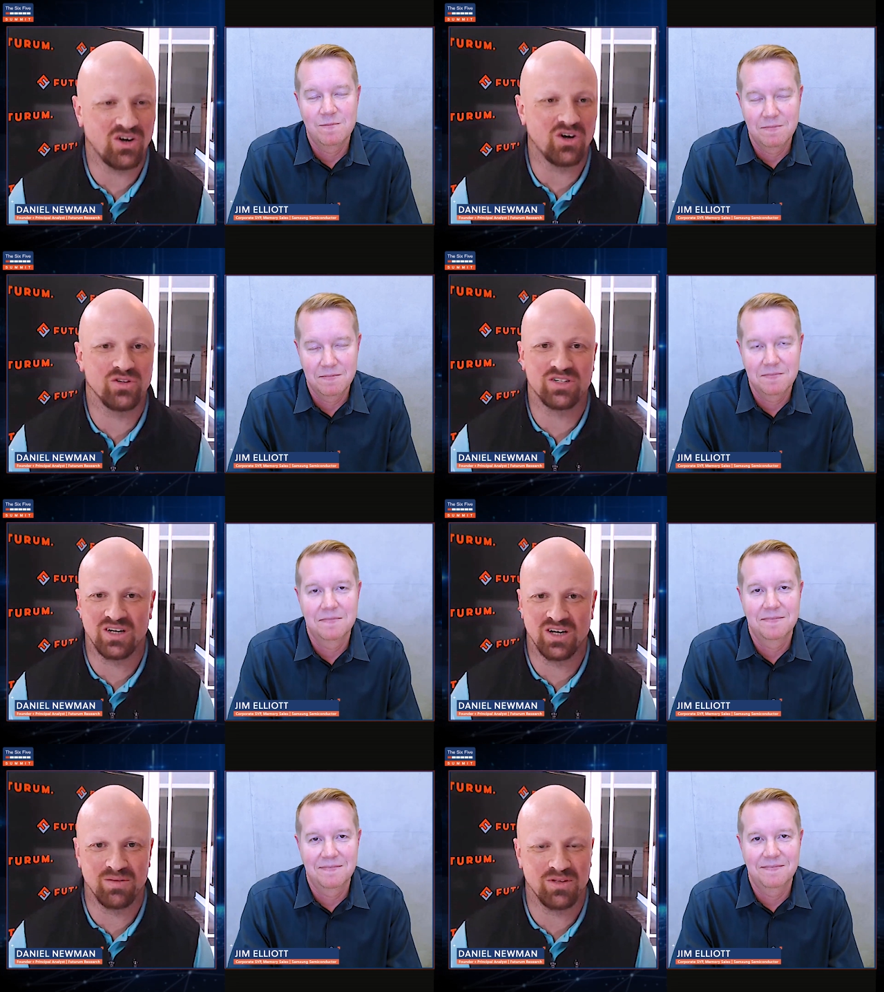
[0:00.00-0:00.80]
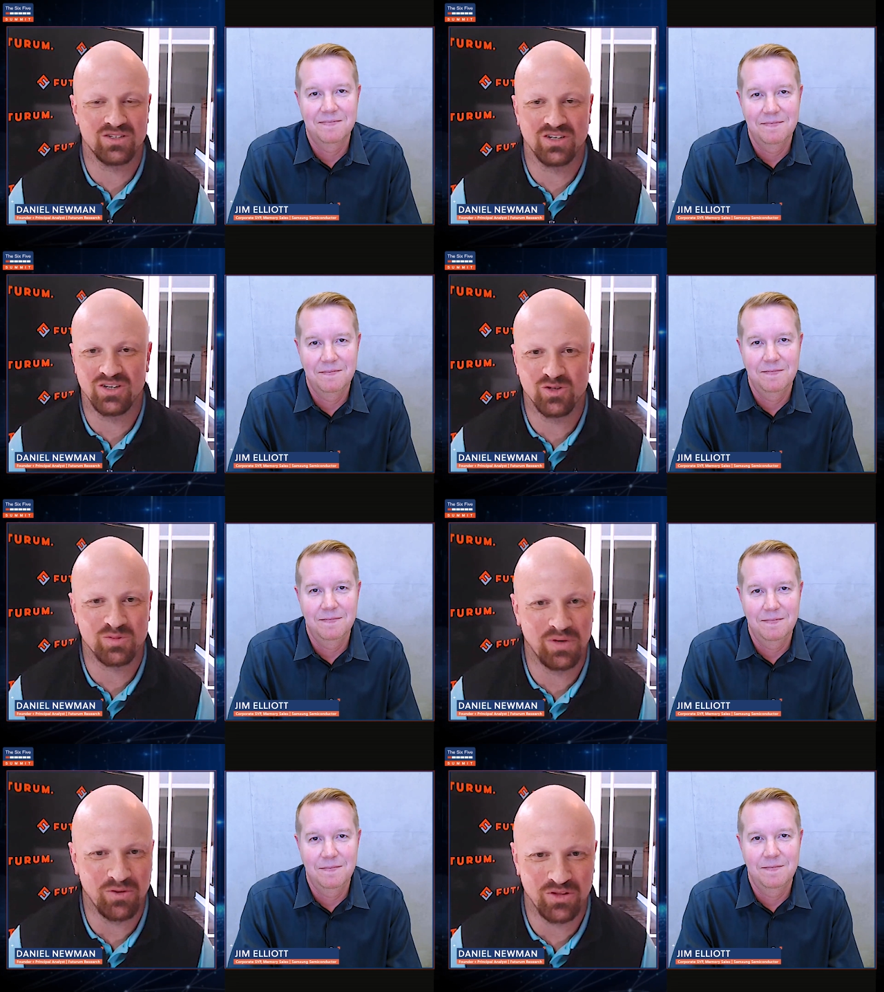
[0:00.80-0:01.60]
Speaker 1: all the time that uh, you
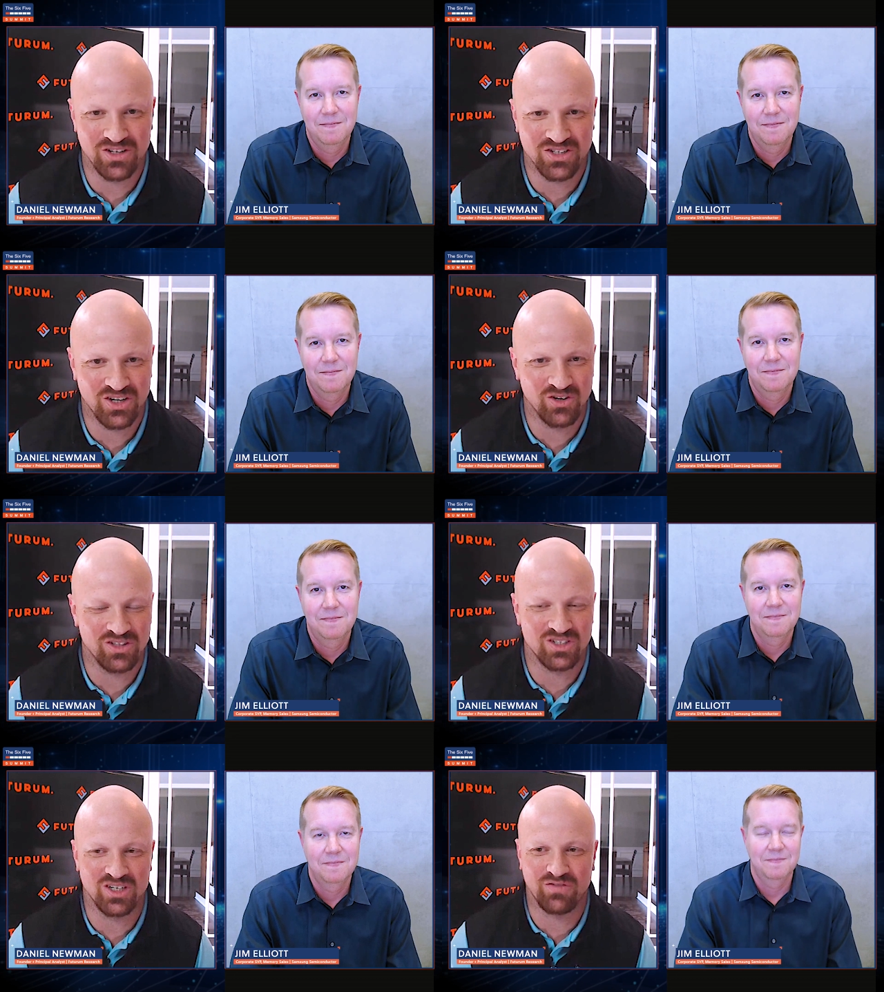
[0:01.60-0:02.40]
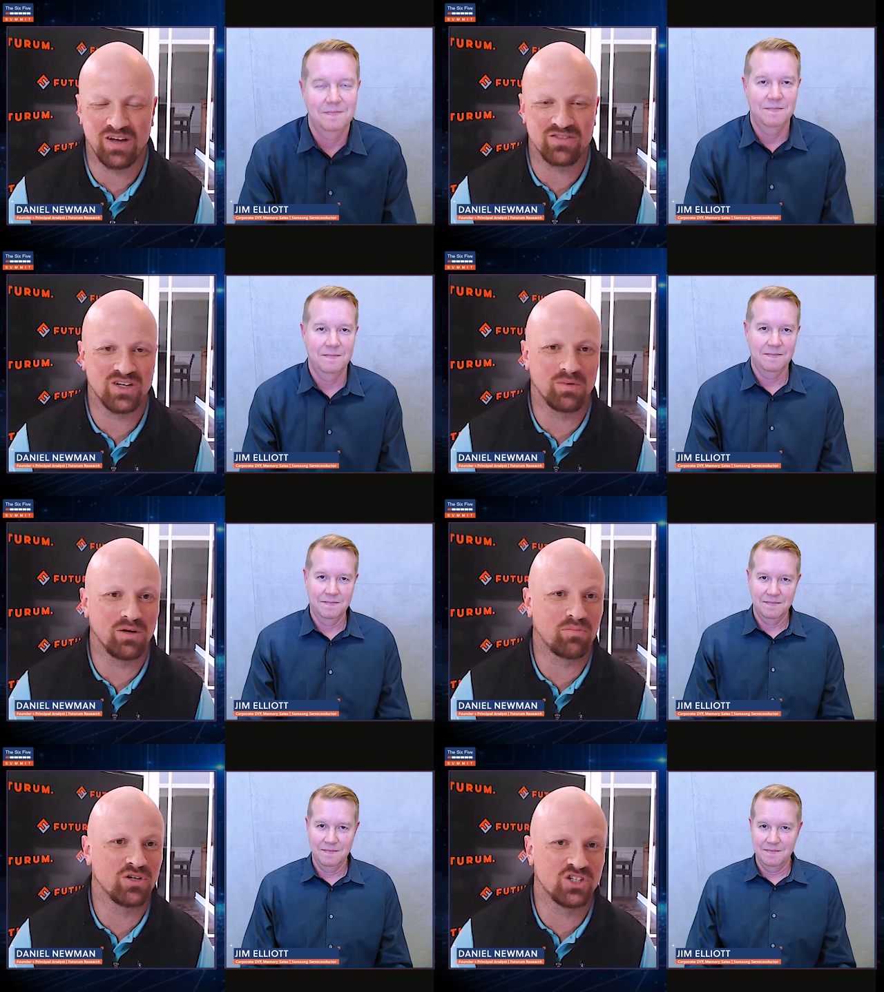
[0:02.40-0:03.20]
spent with us here at the Six Five Summit.
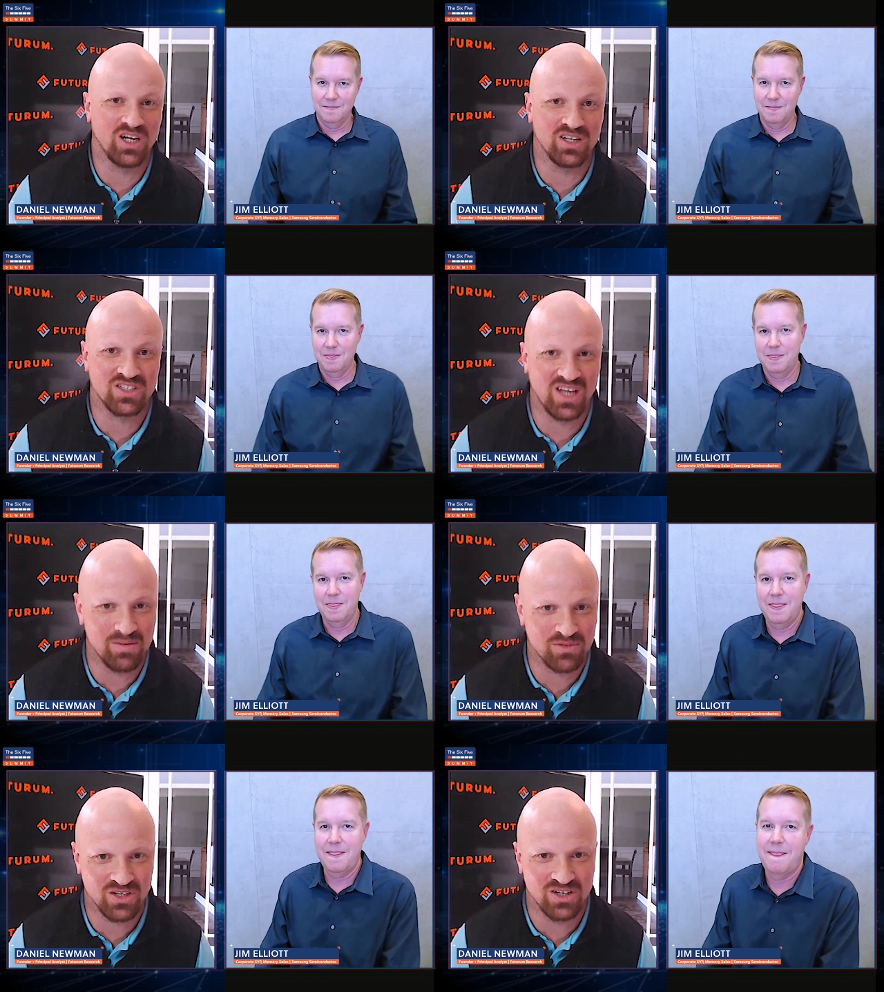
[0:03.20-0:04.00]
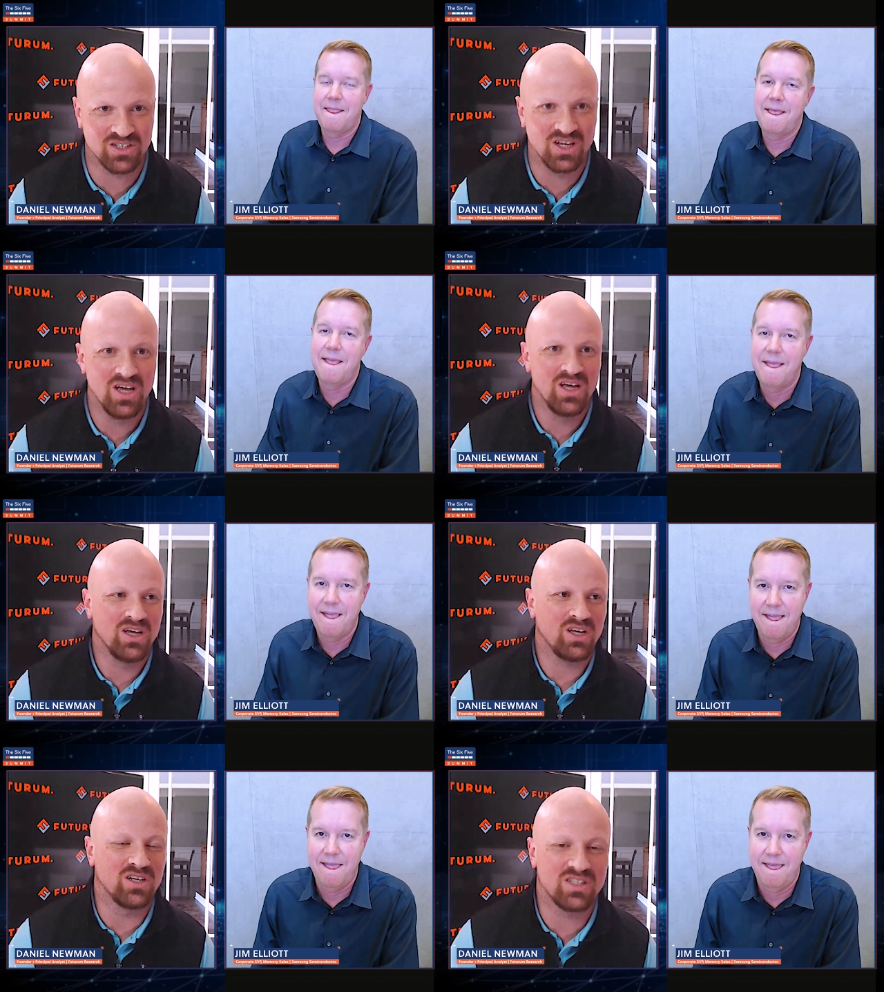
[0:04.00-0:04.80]
Appreciate Samsung's
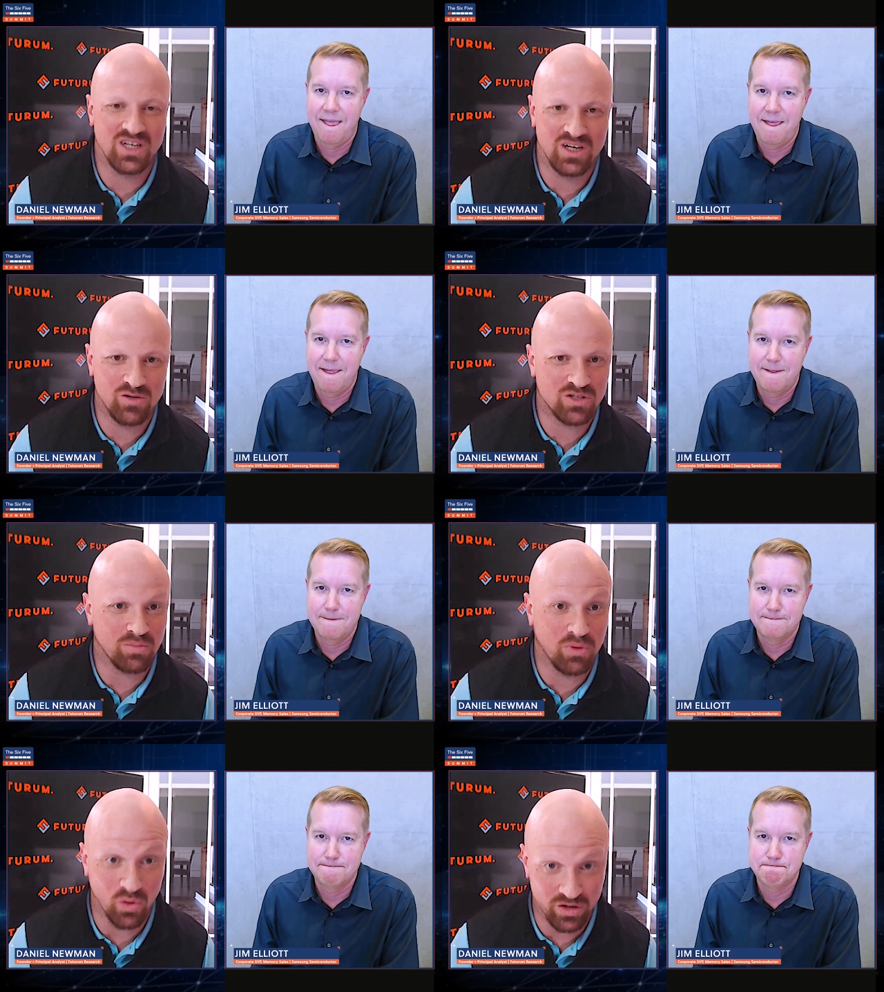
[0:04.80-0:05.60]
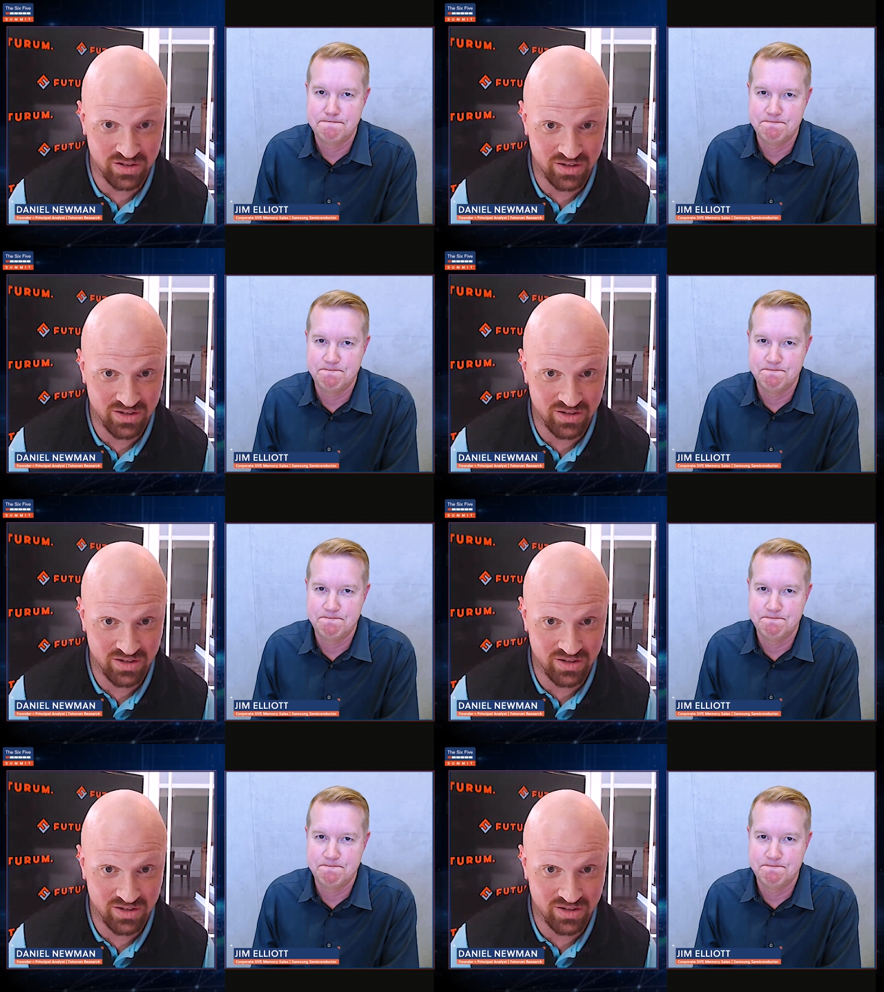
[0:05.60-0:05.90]
continued support